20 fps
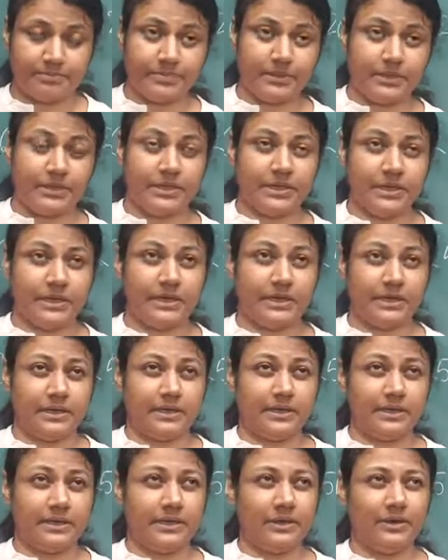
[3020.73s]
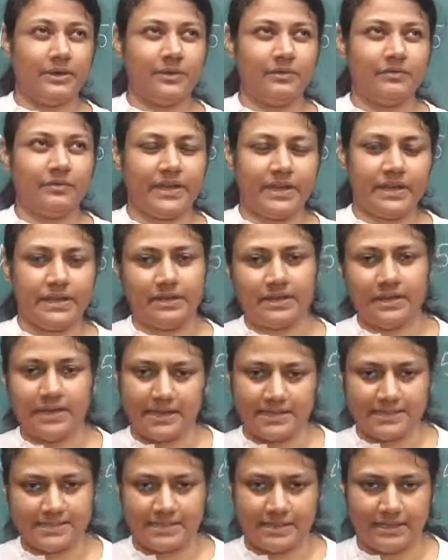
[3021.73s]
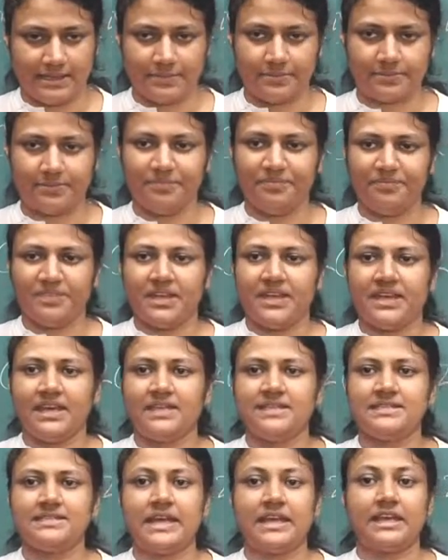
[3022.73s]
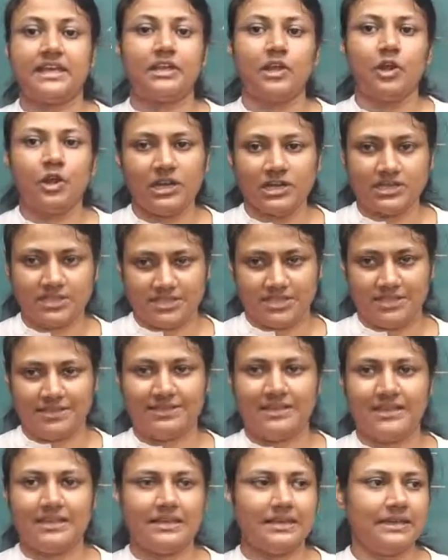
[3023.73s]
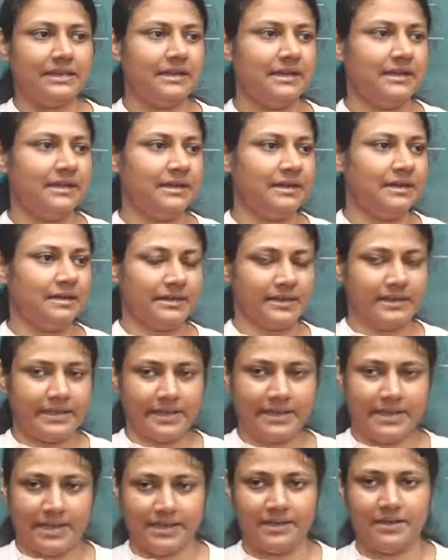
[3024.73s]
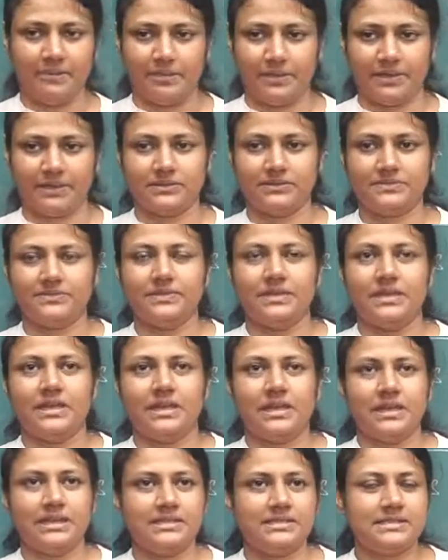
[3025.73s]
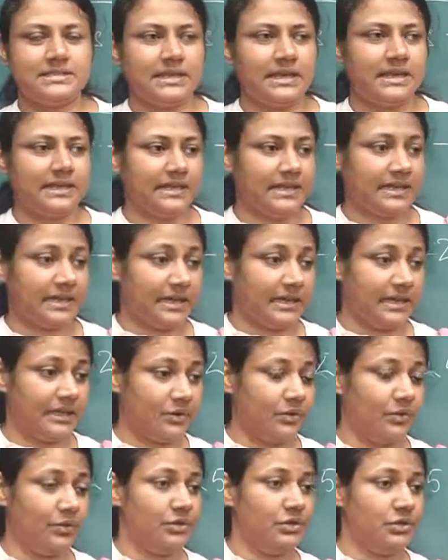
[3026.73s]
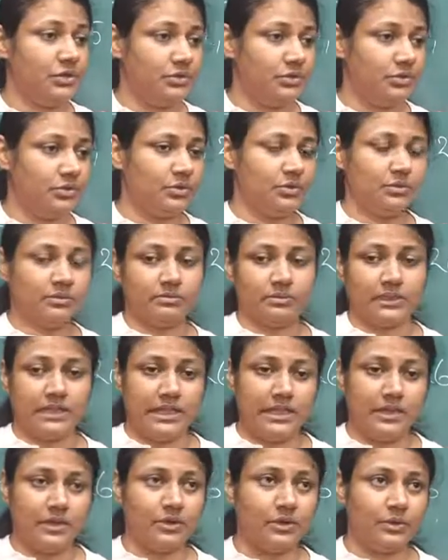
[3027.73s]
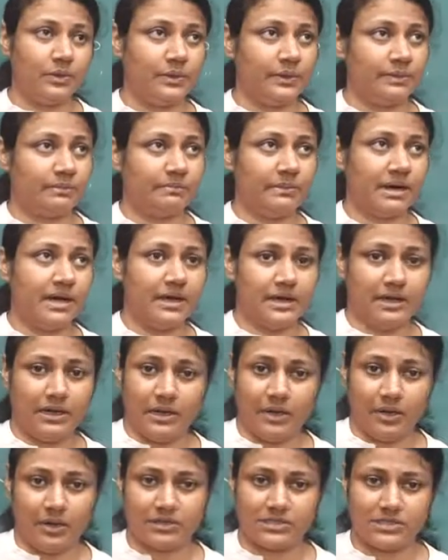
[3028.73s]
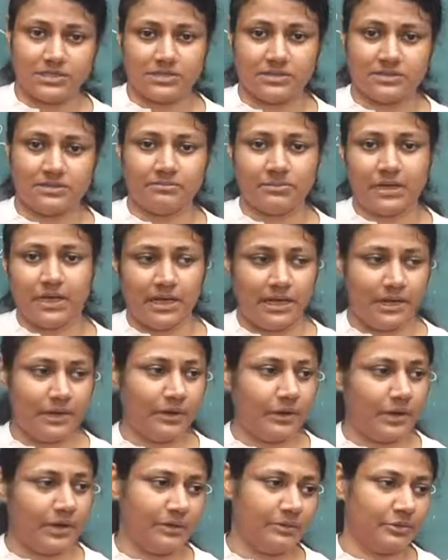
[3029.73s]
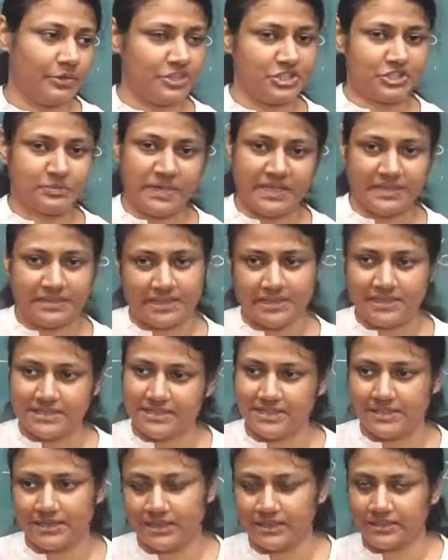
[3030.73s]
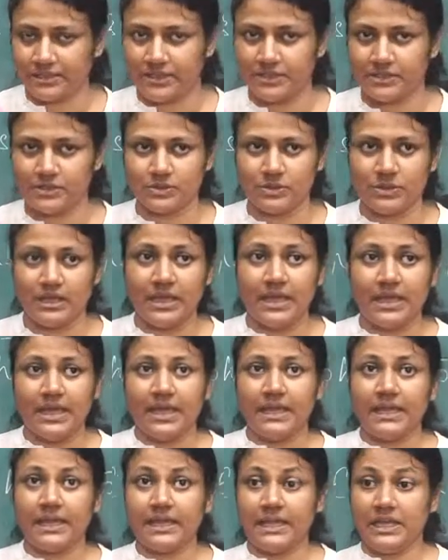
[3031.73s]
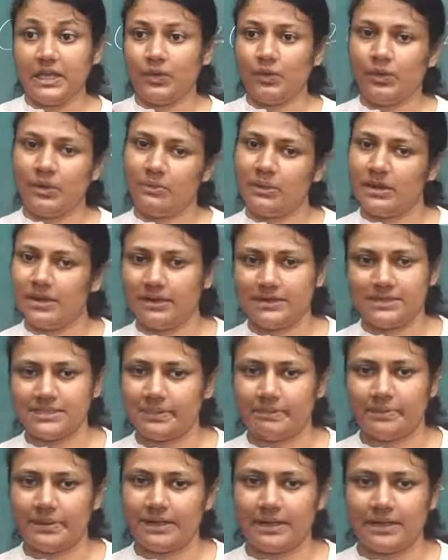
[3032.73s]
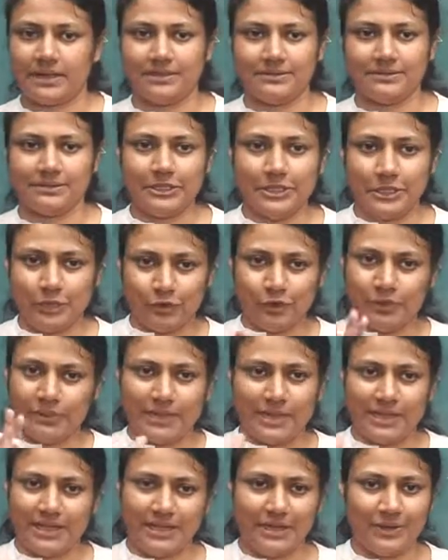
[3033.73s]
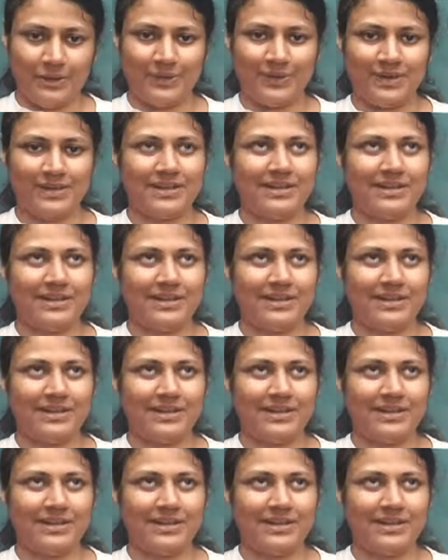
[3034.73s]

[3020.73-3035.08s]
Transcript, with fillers: uh, you know very nicely he is acknowledging uh, King Agrippa. He is telling like, I know you know, neeku ma laws ma oka gurinchi meeku telusa naaku telusu, kani ikko ma chappatla ikko mari ikko